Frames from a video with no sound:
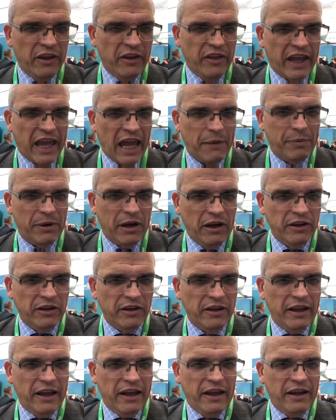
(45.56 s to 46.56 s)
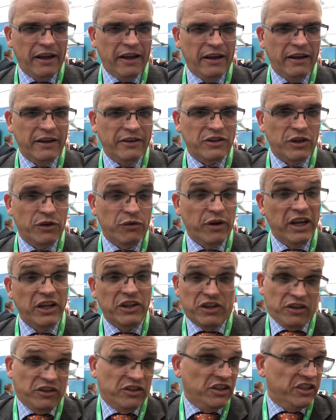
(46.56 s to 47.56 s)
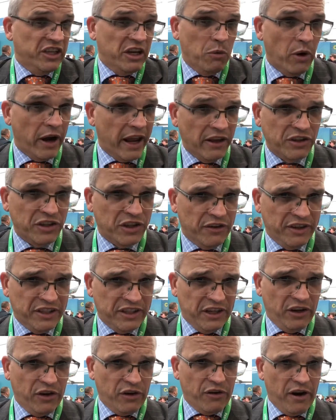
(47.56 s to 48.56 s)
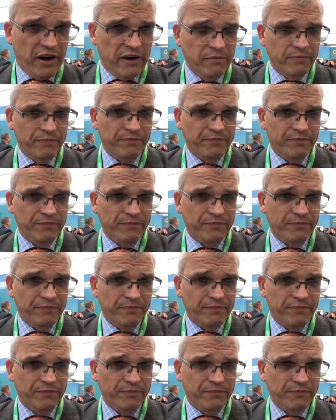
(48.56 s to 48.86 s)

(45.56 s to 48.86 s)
capital to the regions to see what else there is in Ukraine.